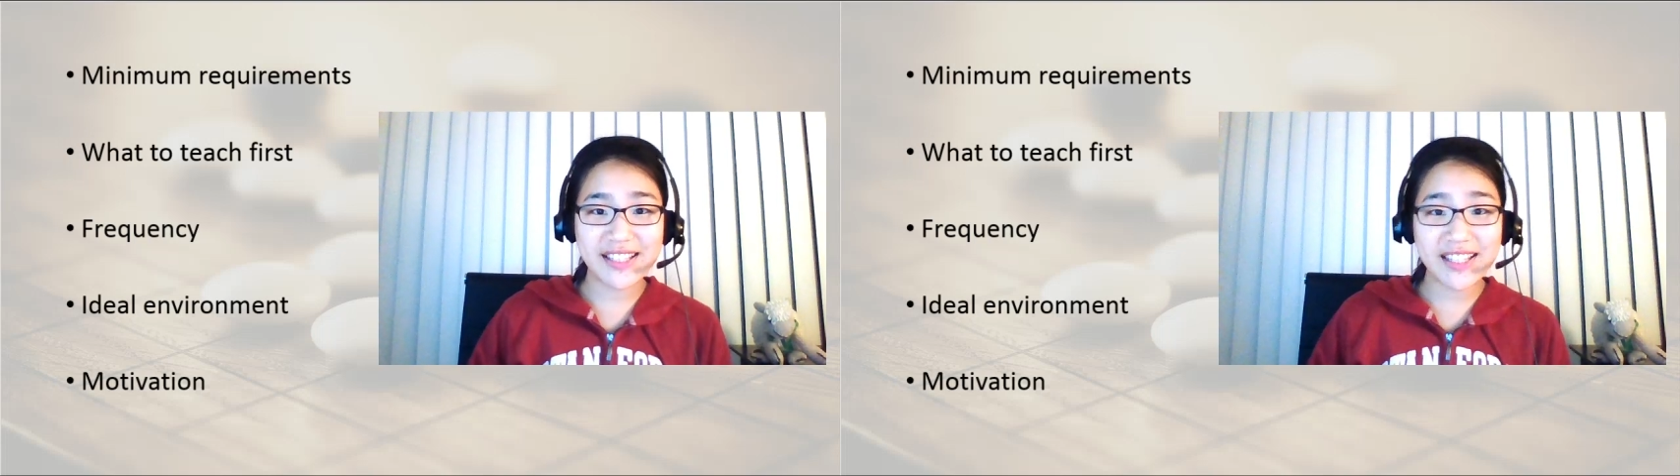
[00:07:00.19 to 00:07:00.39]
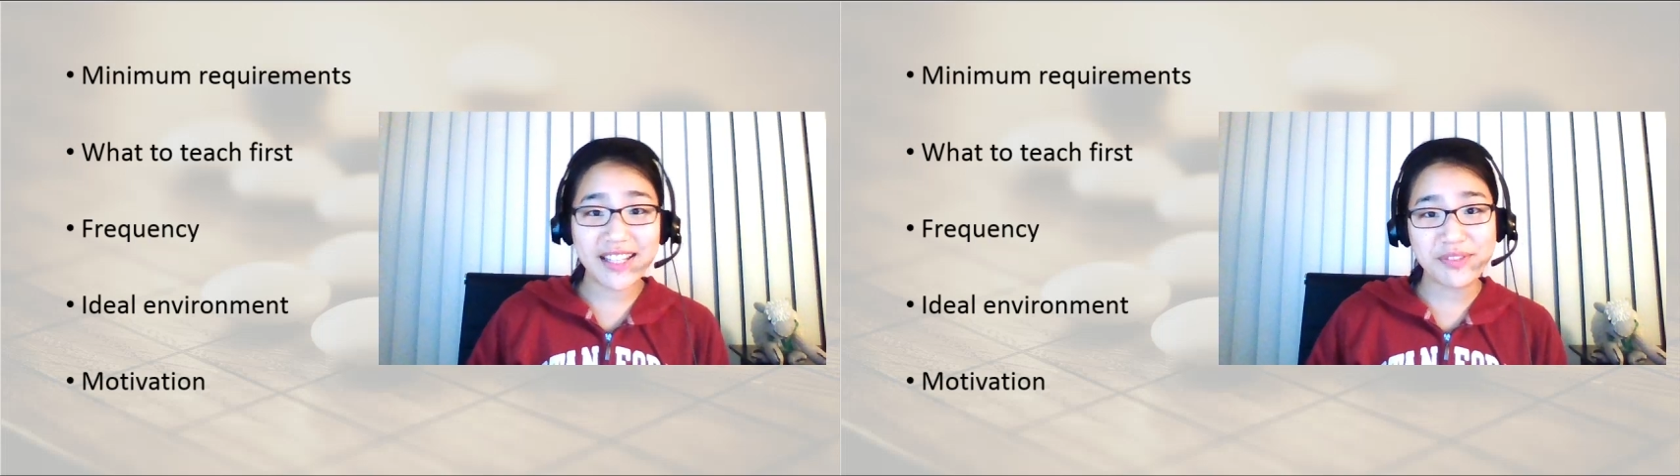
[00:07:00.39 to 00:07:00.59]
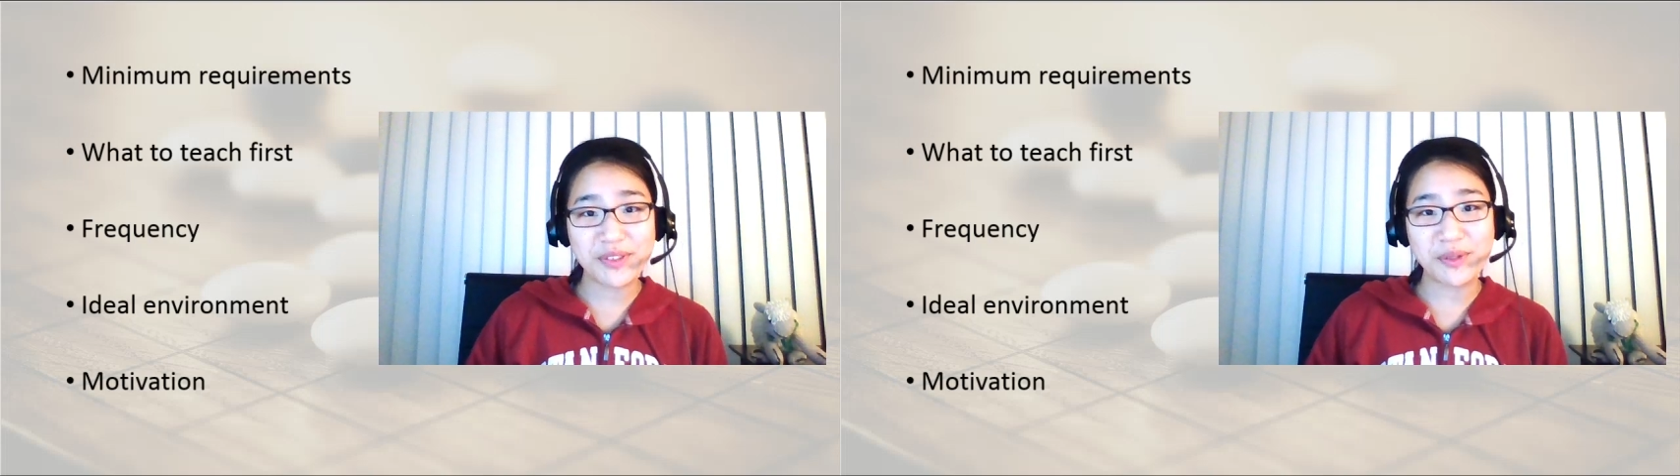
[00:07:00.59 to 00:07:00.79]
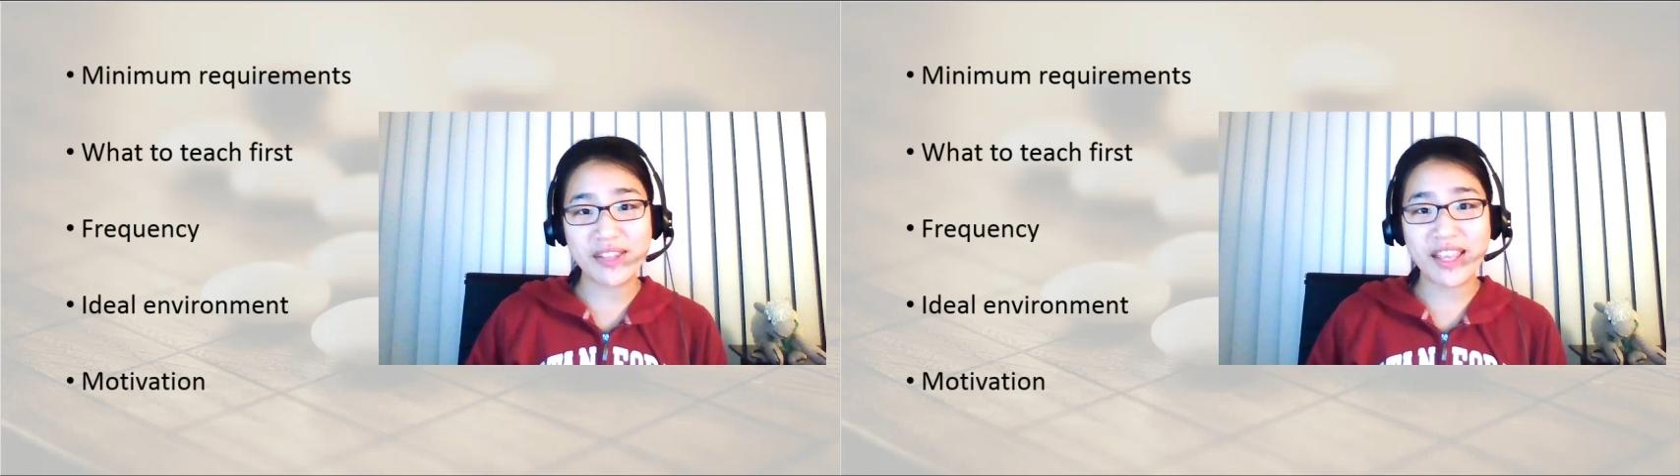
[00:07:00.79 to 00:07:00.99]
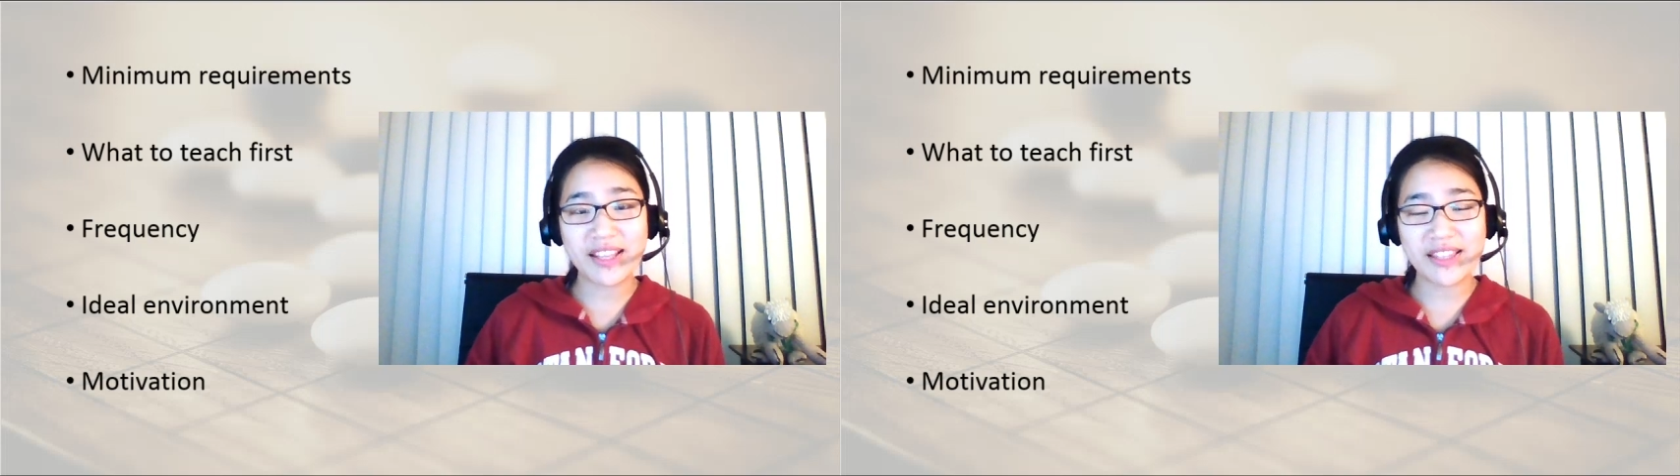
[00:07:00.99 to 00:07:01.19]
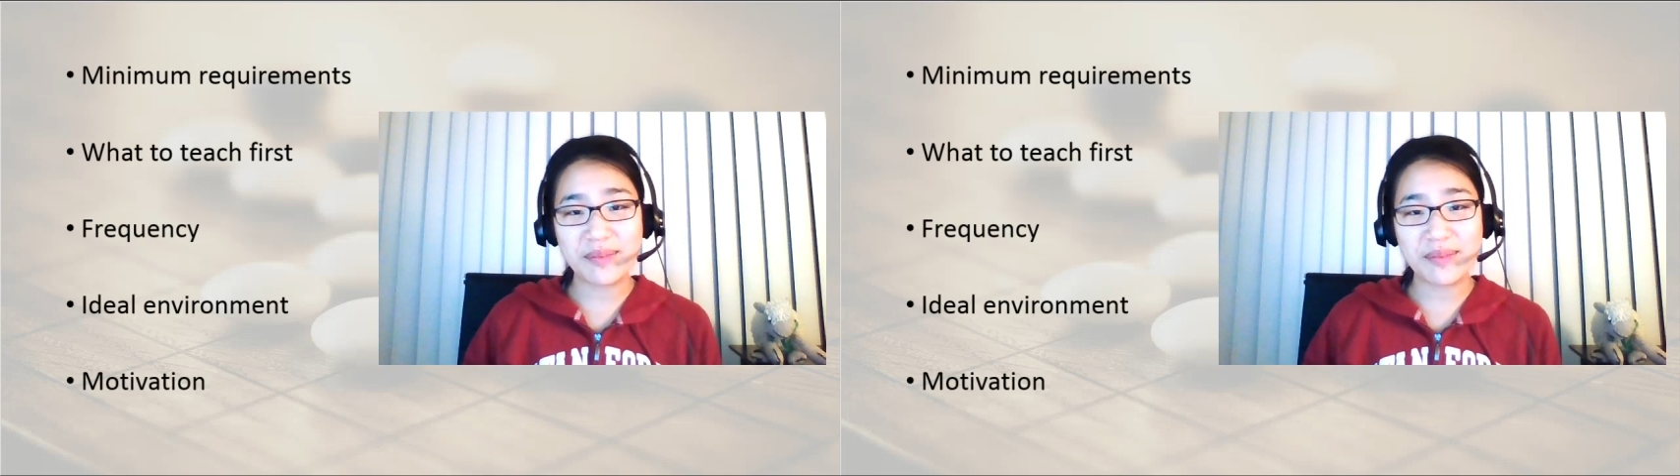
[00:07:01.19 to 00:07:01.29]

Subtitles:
gift or take them